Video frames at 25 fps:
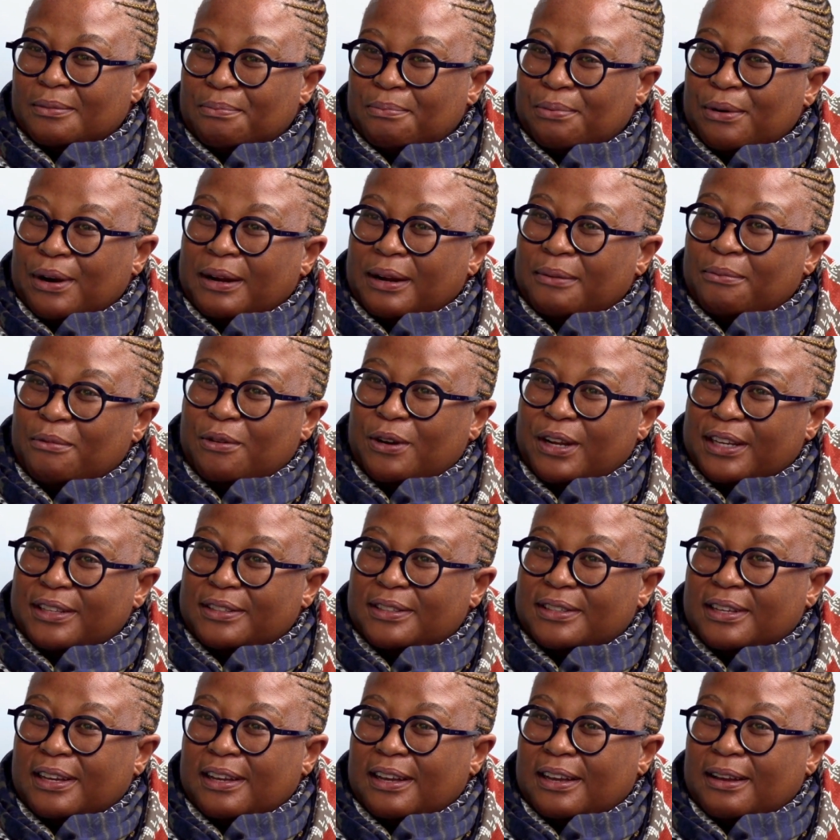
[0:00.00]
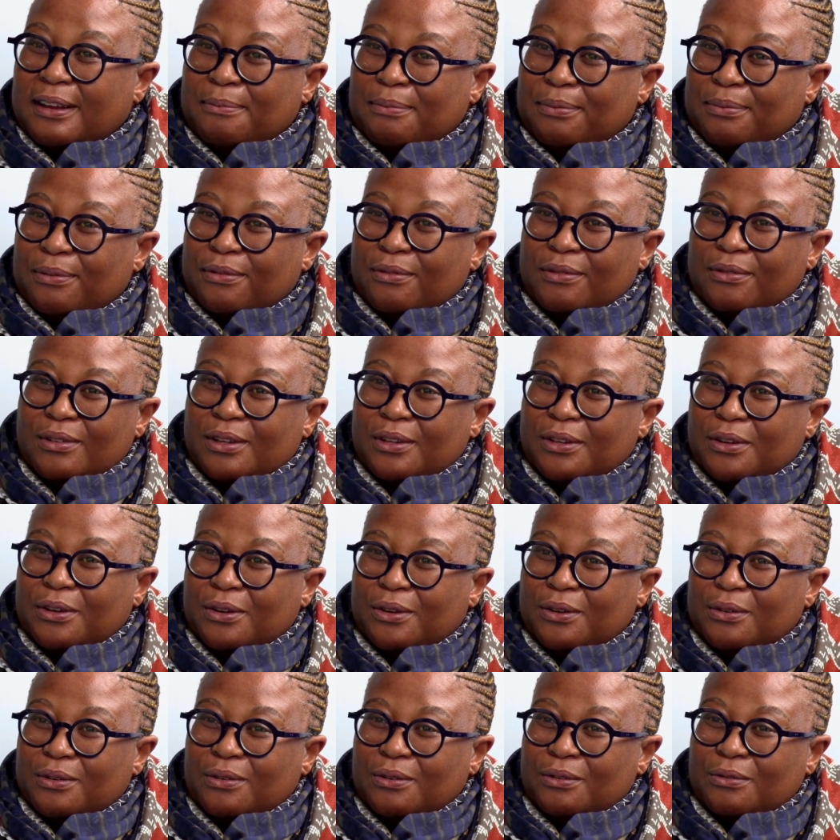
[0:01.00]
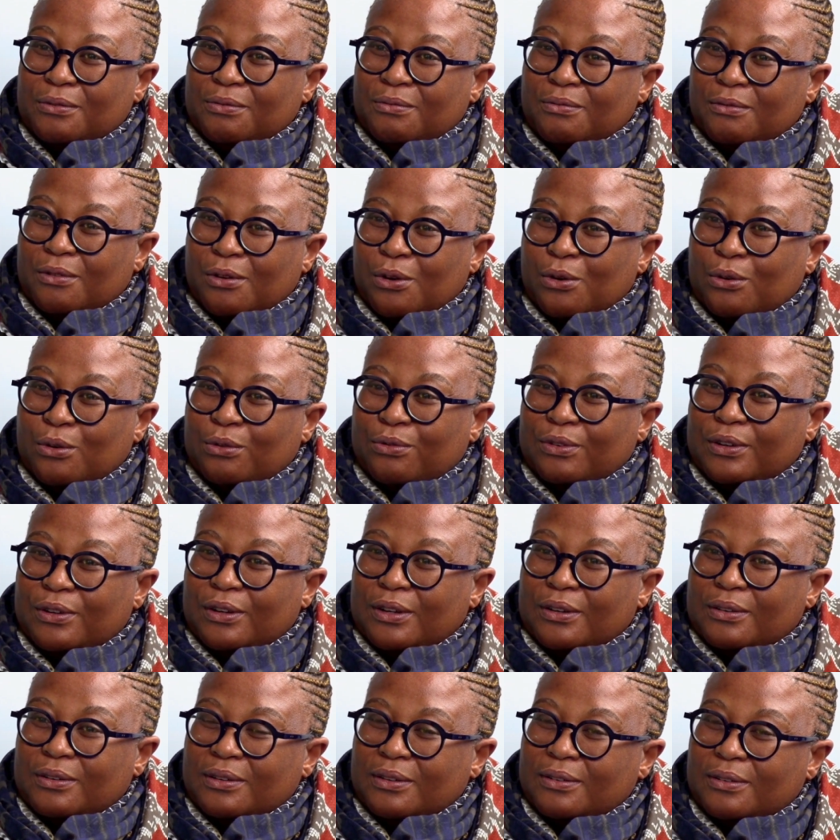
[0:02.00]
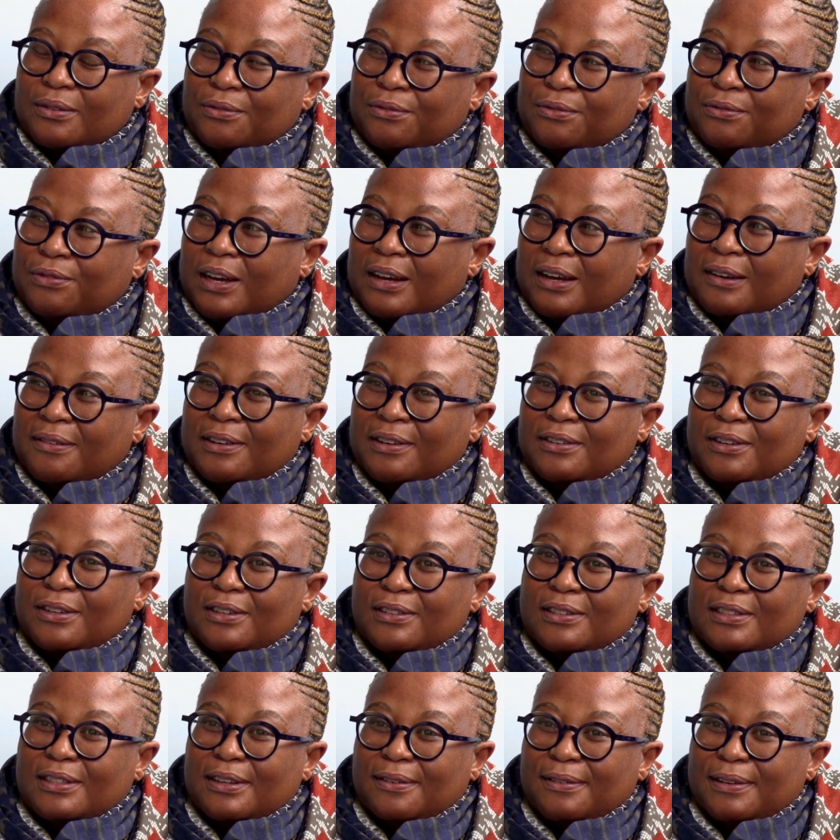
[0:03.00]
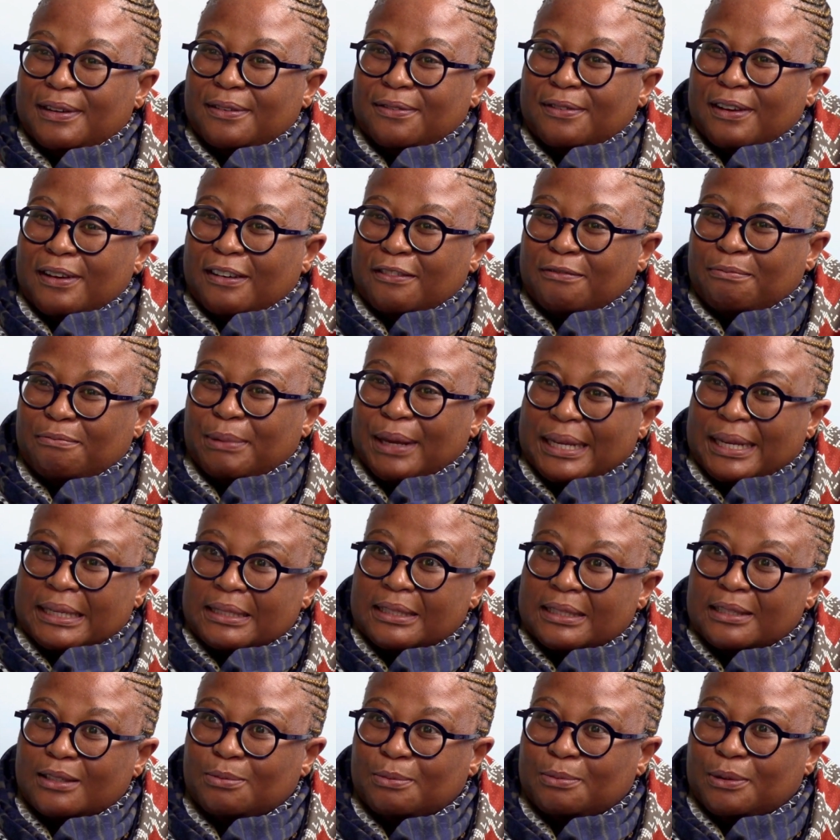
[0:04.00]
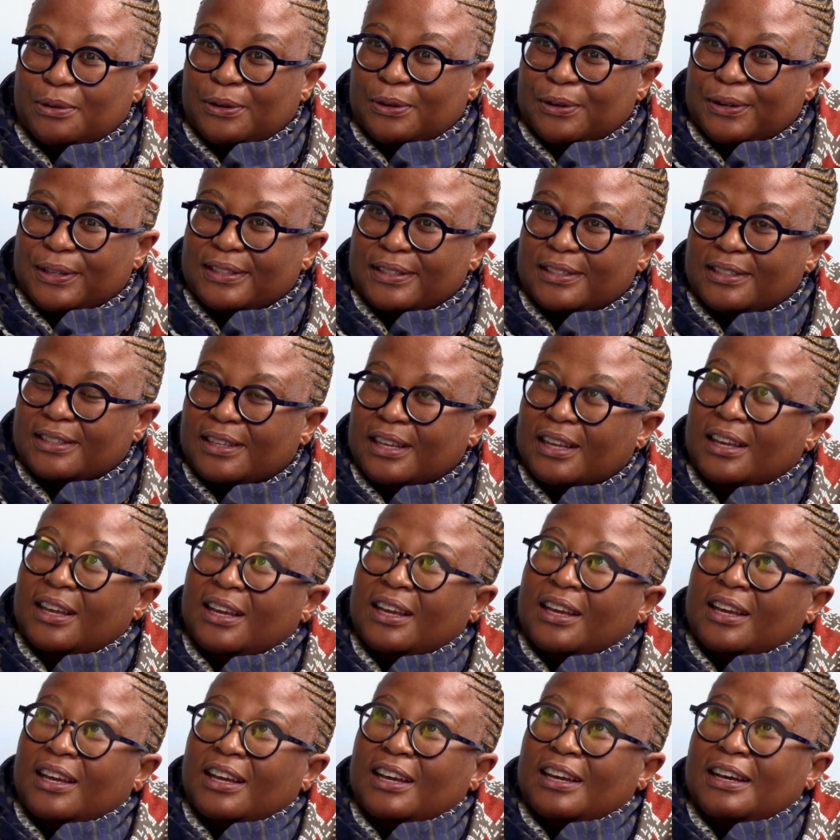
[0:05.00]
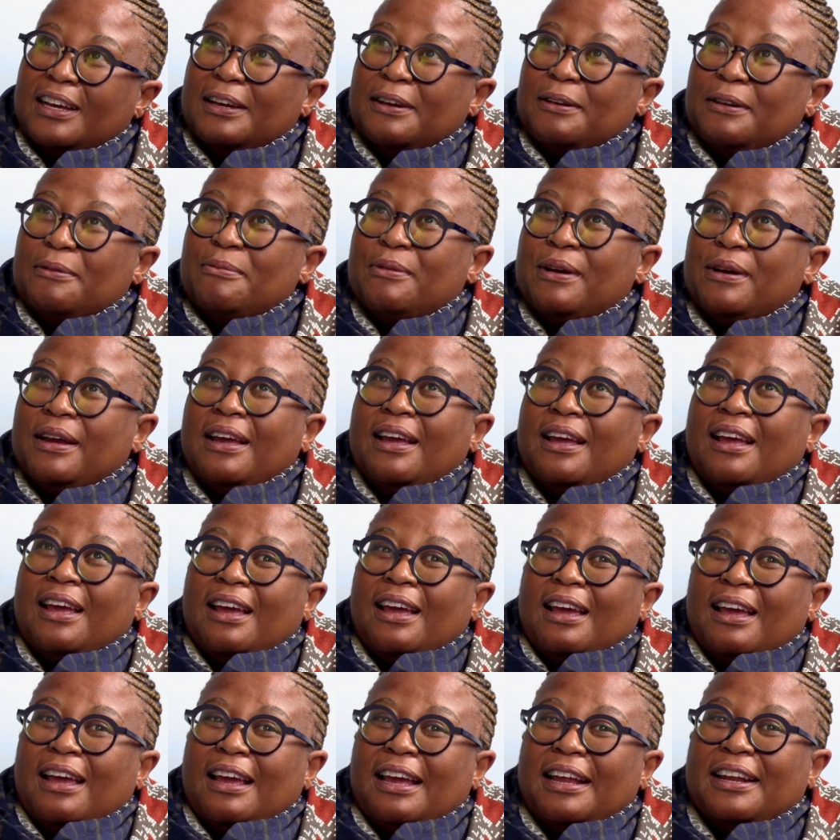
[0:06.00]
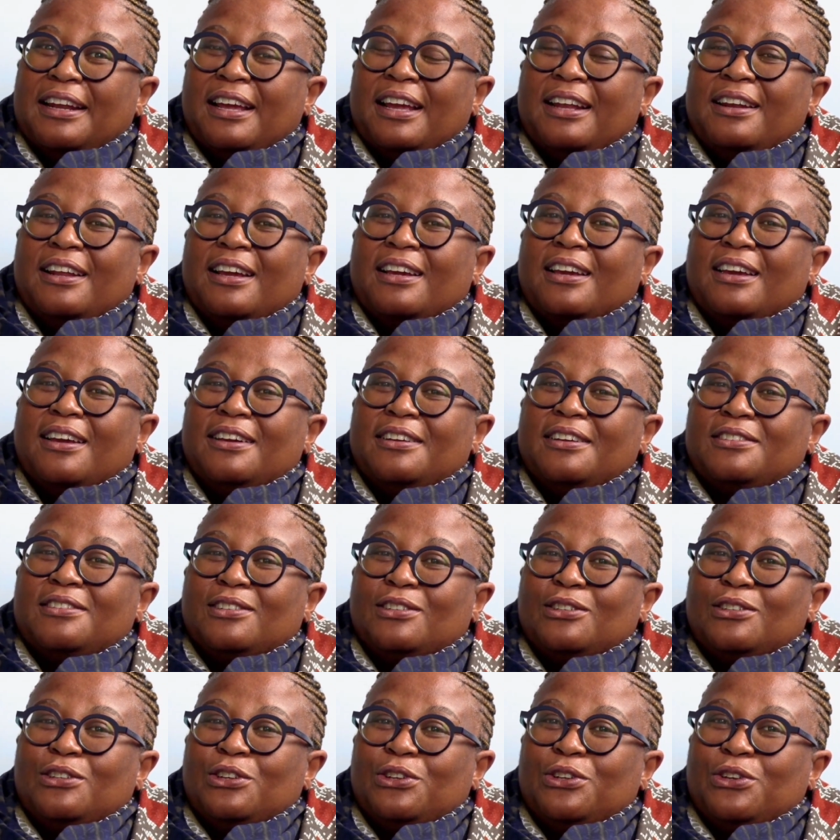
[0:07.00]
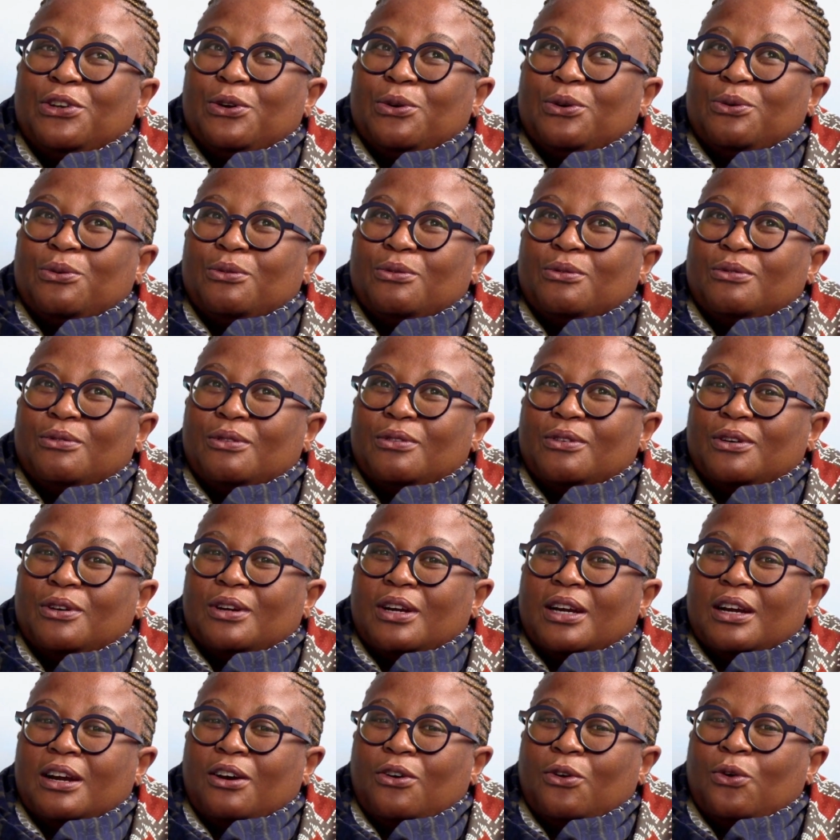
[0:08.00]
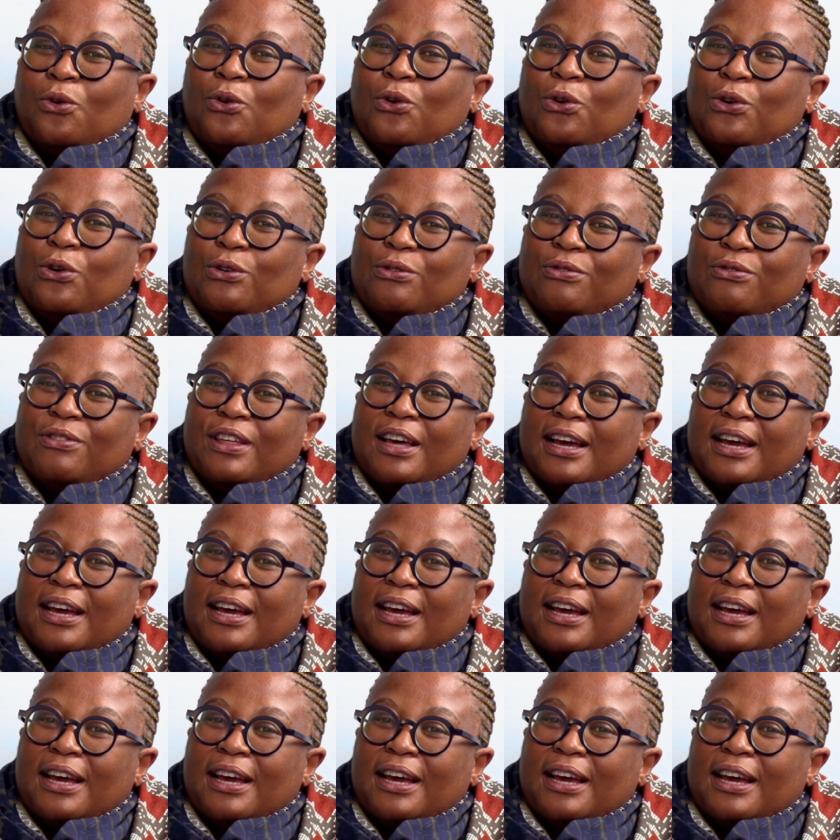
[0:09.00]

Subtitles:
Prime rates are up, over 575 basis points. And I guess, all of